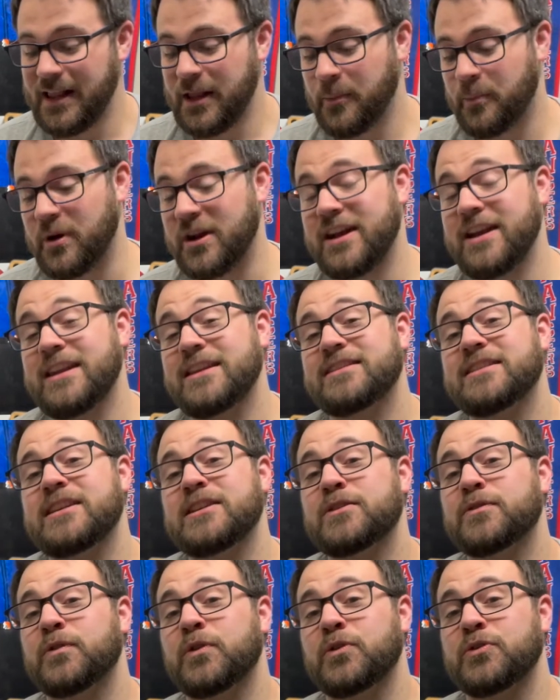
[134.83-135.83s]
but it is
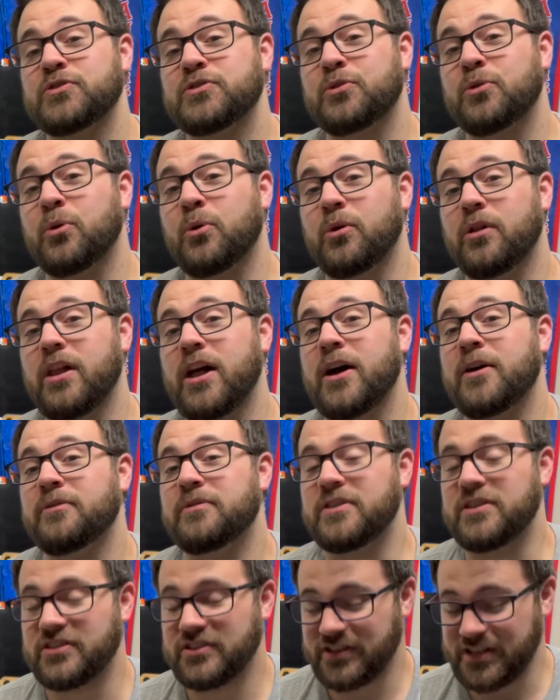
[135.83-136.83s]
his first goal of
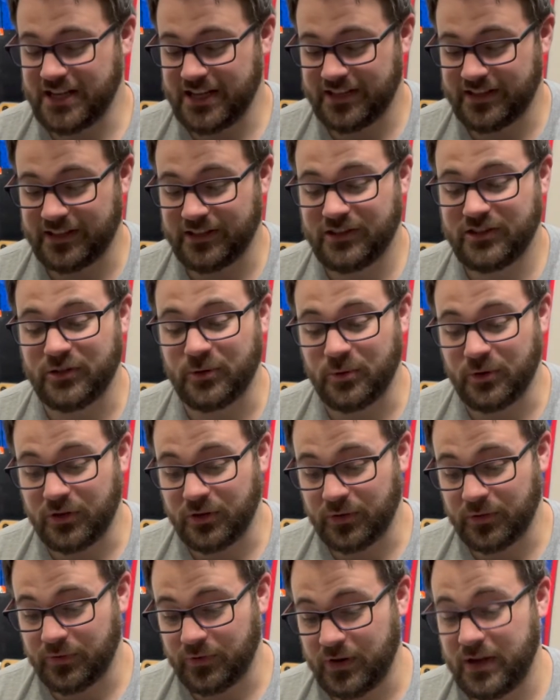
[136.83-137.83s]
the season, so
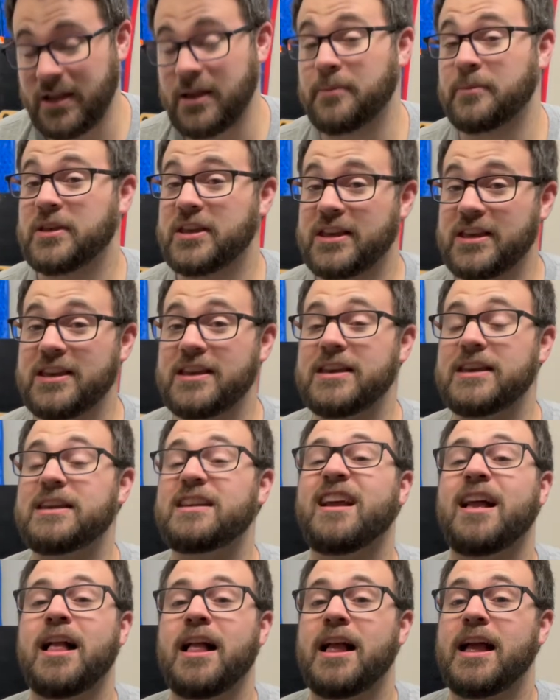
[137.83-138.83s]
good for him.
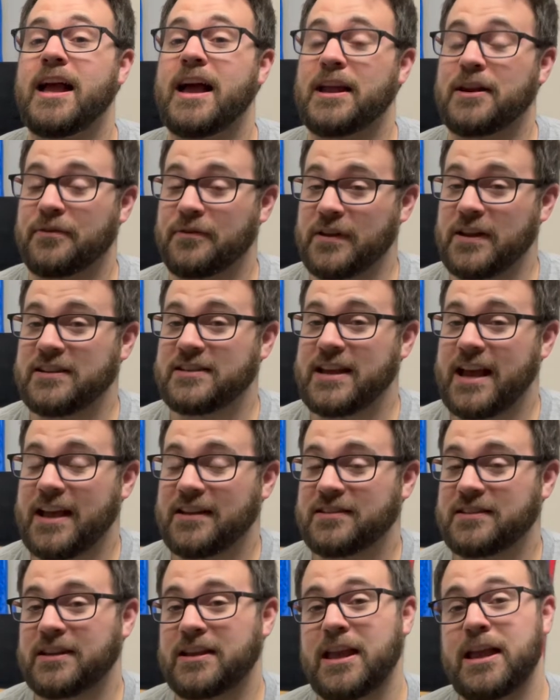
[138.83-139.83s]
He had a
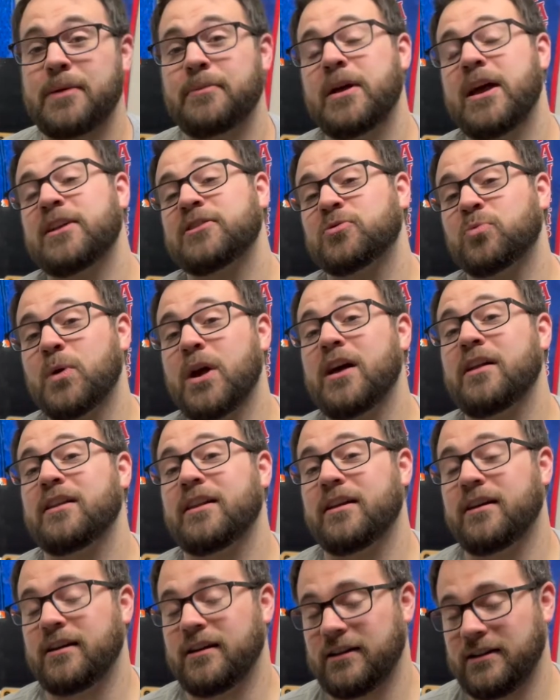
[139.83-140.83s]
fantastic game as well,
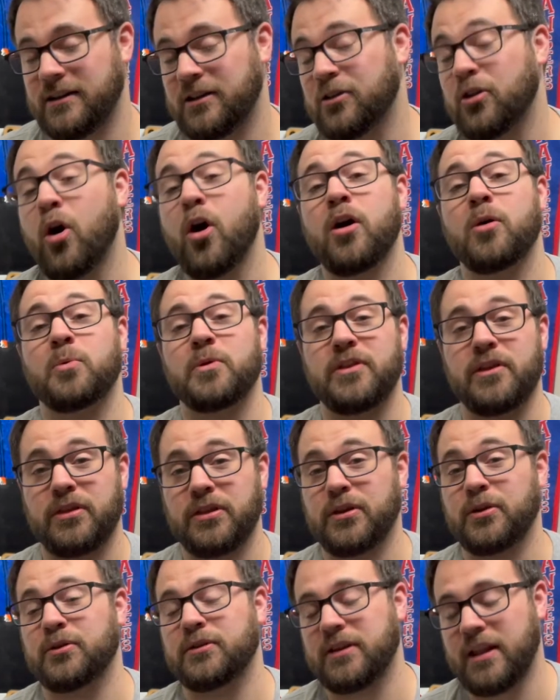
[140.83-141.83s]
along with the
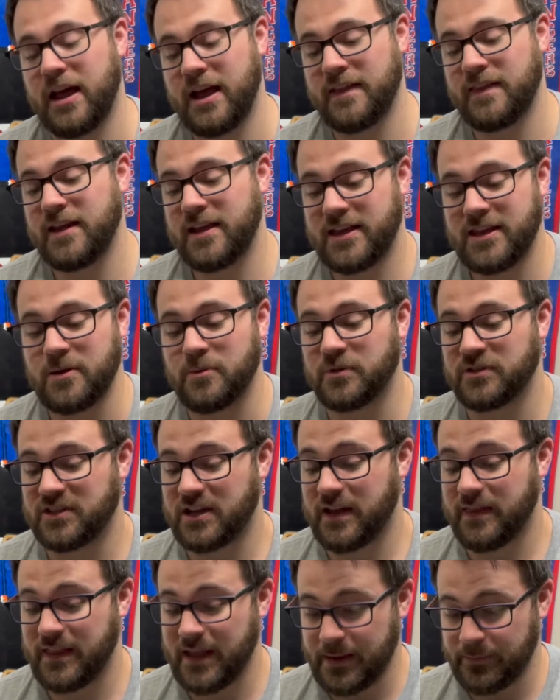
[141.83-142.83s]
third line that he was
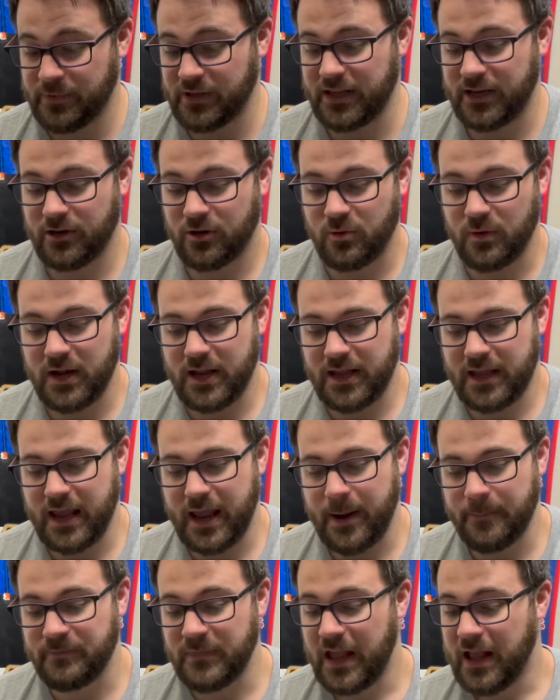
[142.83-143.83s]
on. They played a great
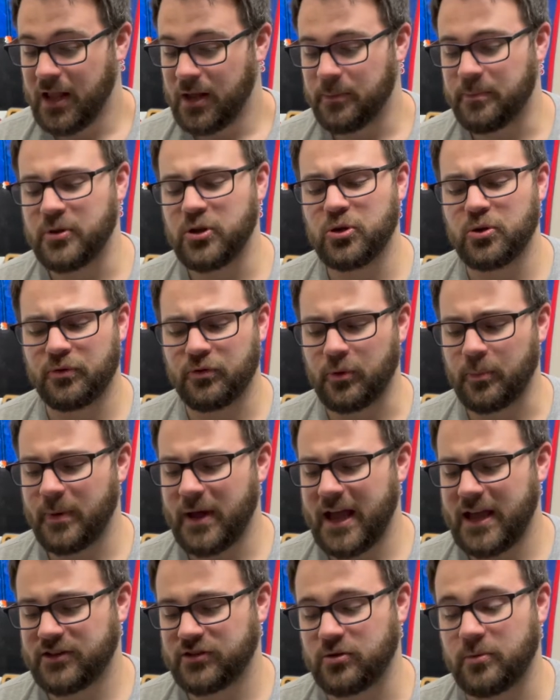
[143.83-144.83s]
game. Beautiful
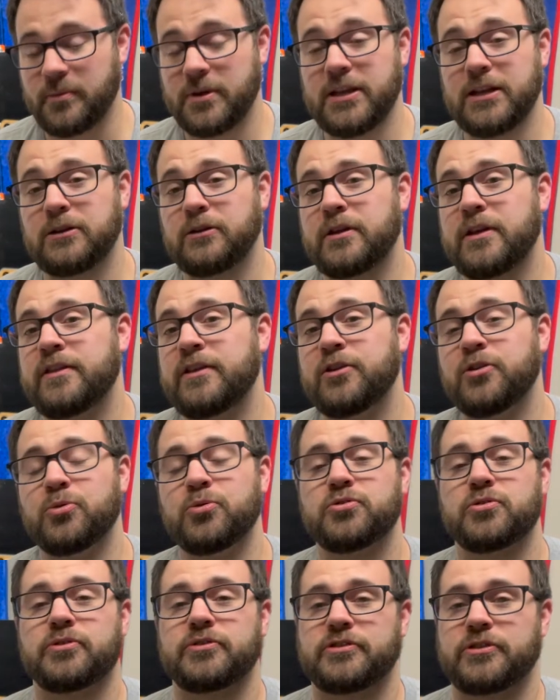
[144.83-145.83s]
pass from Hedl in the
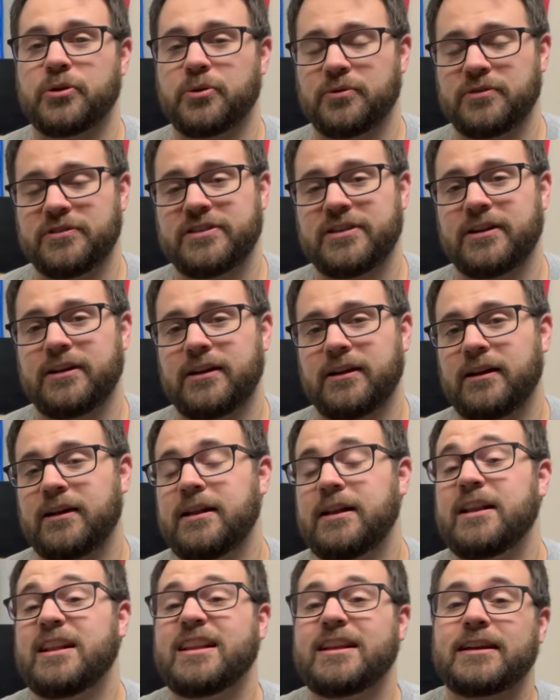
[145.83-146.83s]
neutral zone to
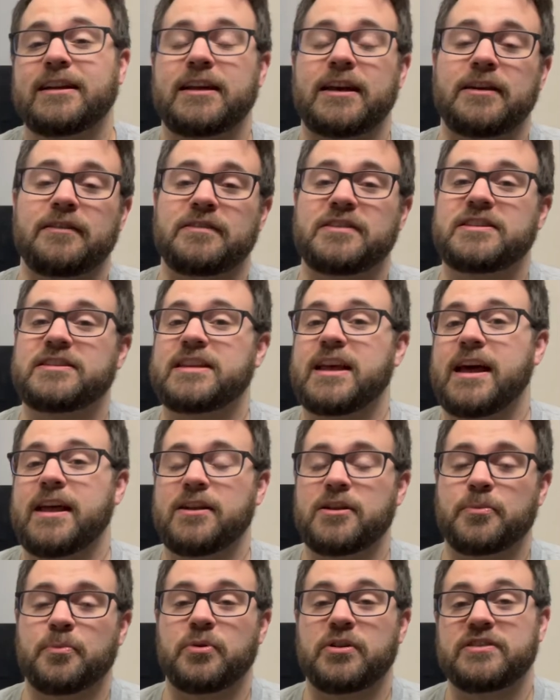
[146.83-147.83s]
kind of
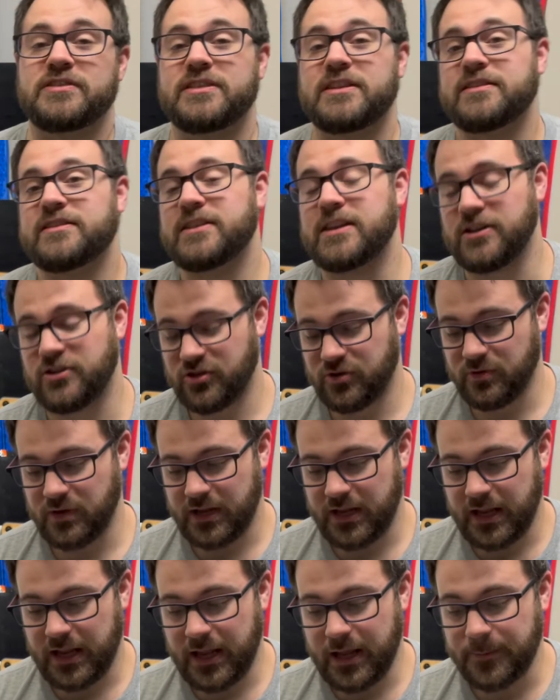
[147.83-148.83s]
send Brodzinski
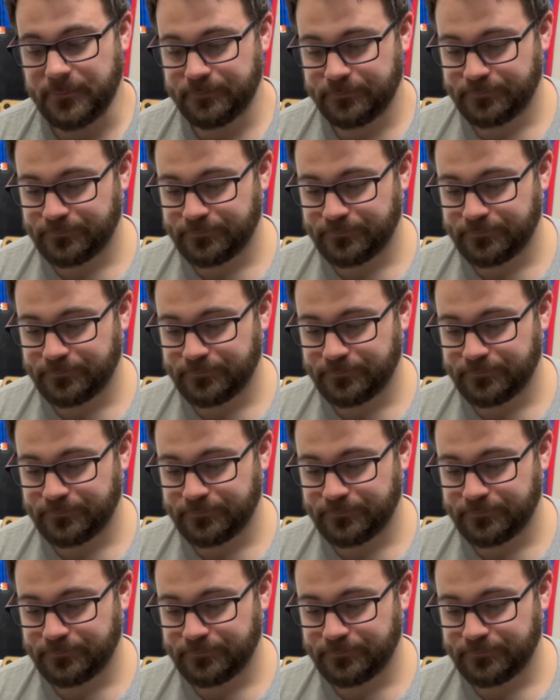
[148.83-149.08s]
streaking in.